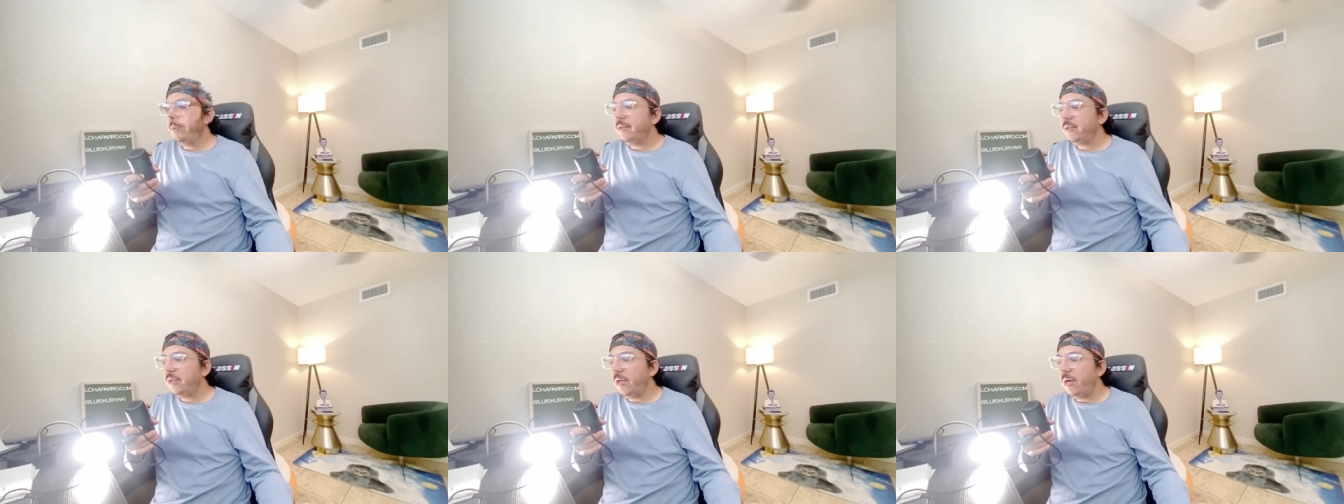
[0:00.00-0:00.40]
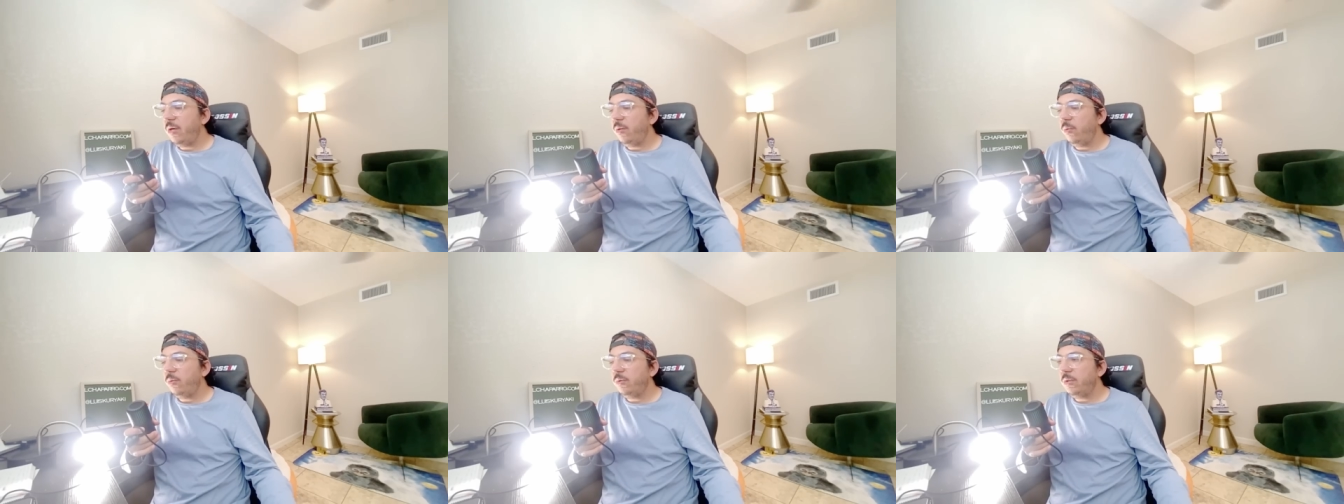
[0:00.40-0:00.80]

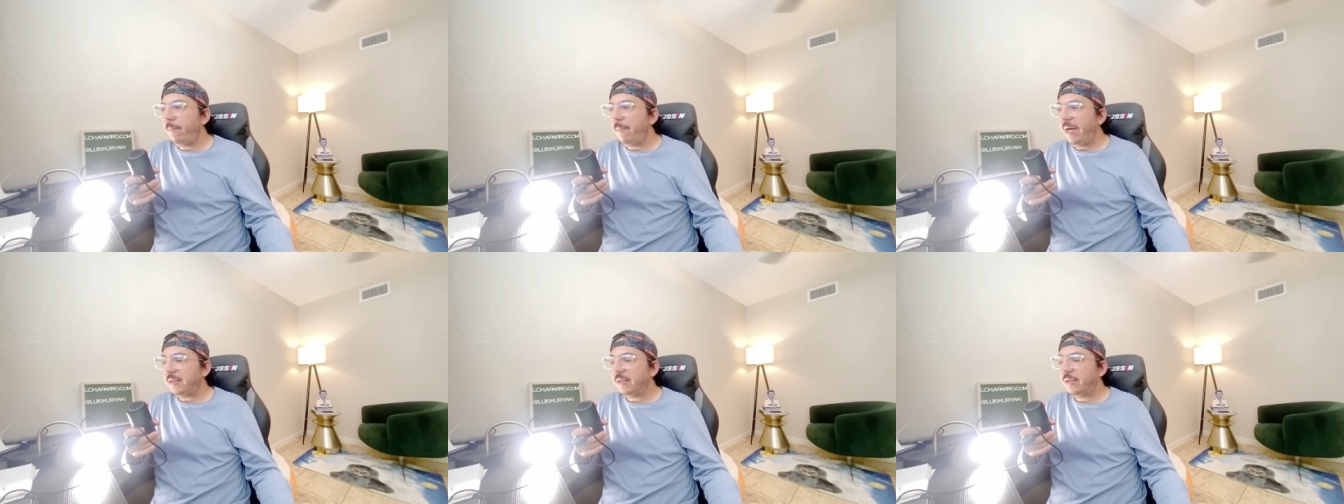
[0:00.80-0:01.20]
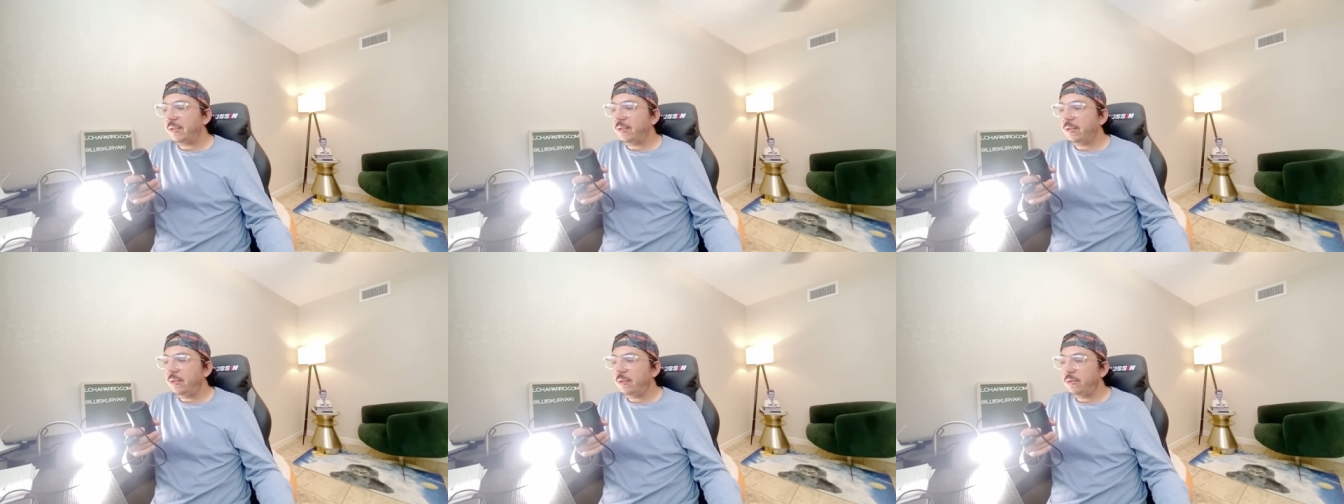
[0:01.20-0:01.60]
to the
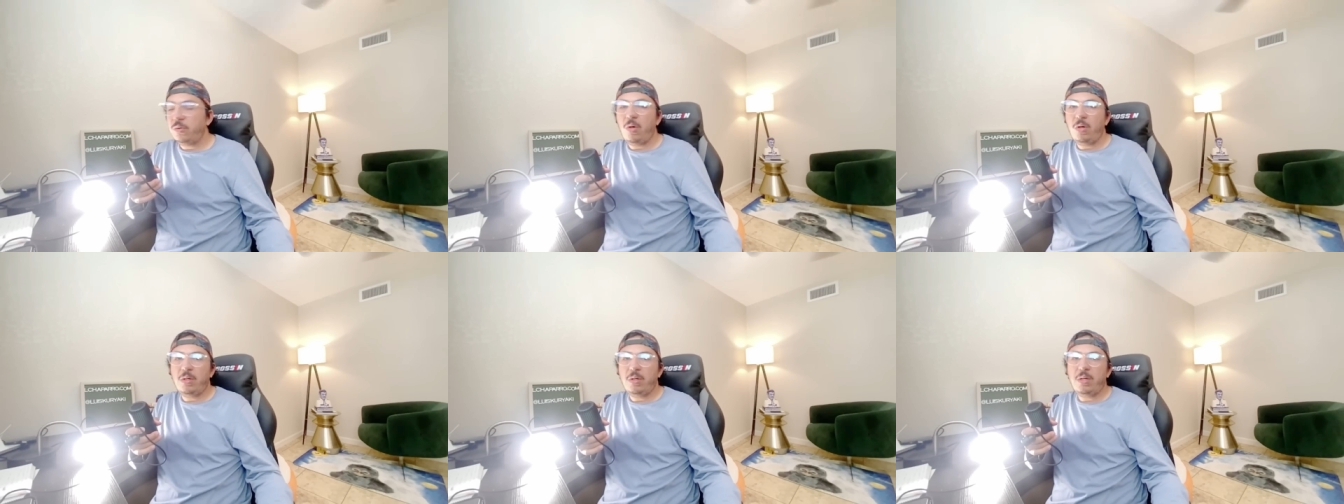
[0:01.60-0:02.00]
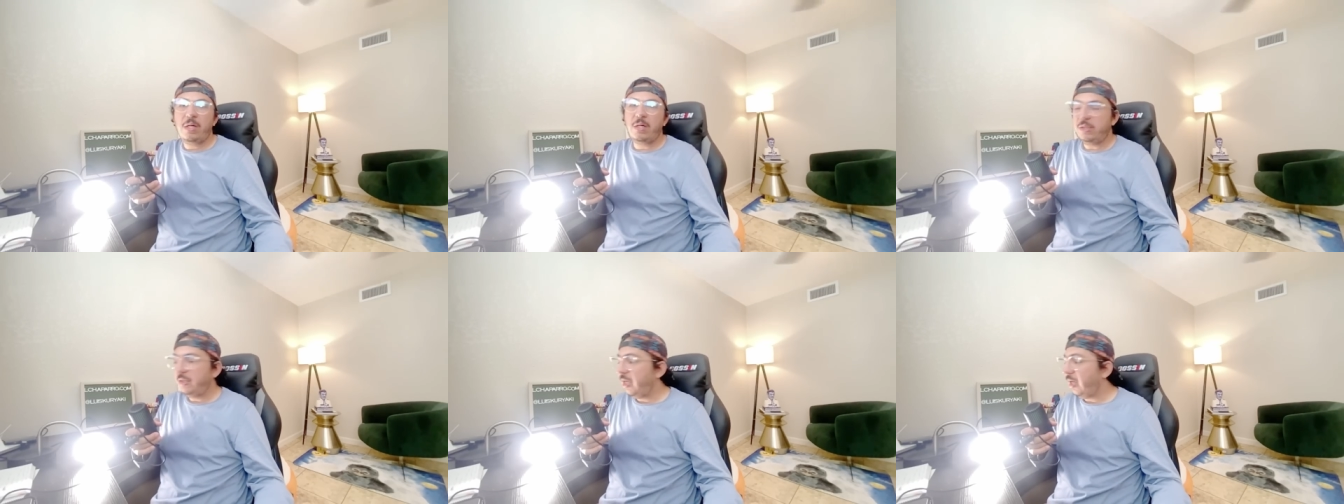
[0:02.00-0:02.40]
Mexican drug
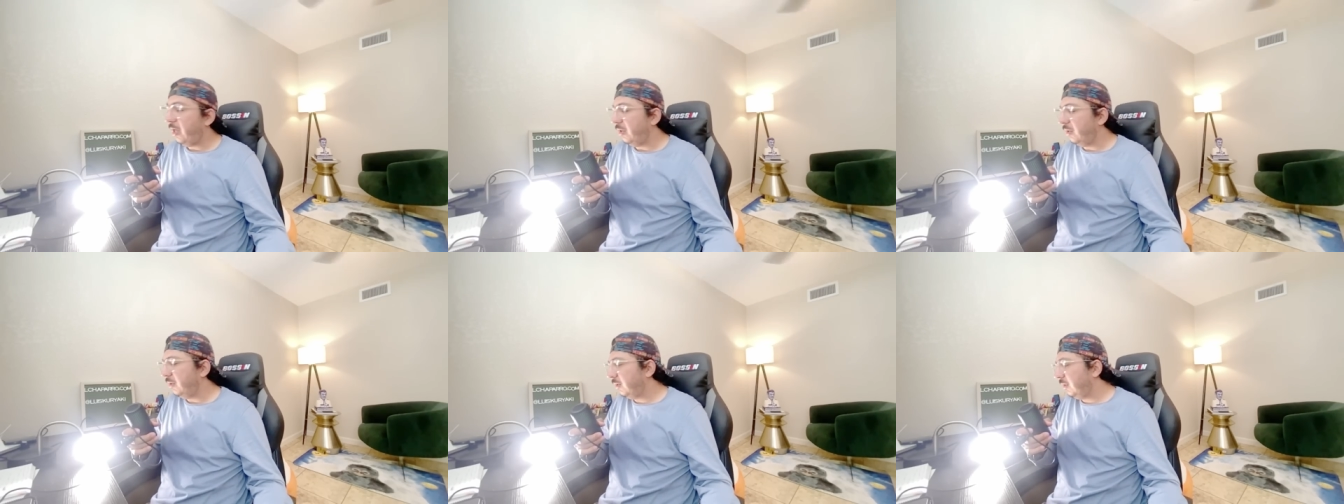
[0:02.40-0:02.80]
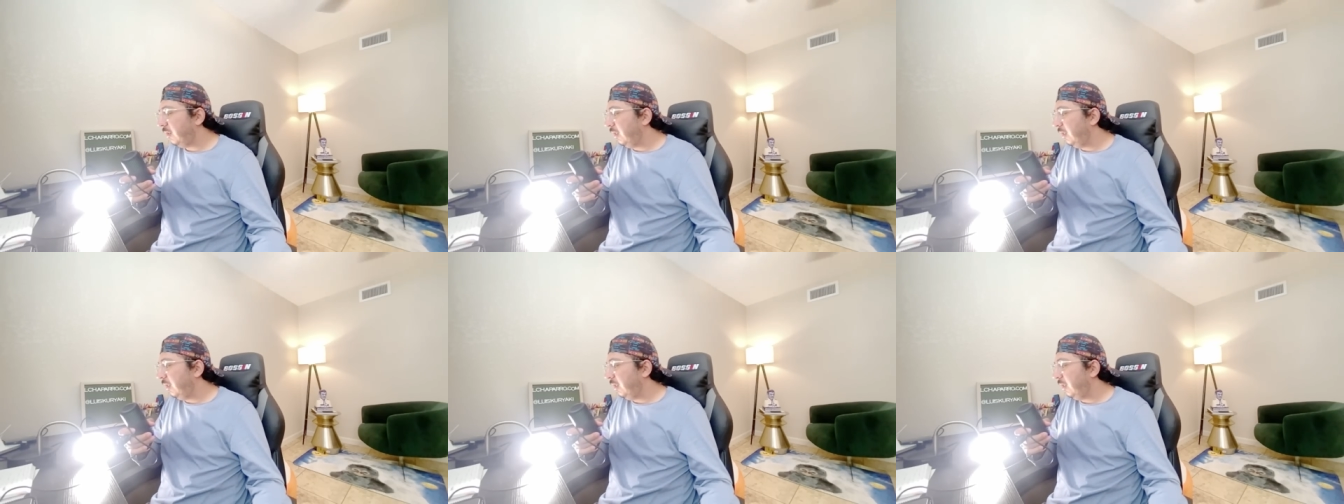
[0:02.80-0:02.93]
cartels.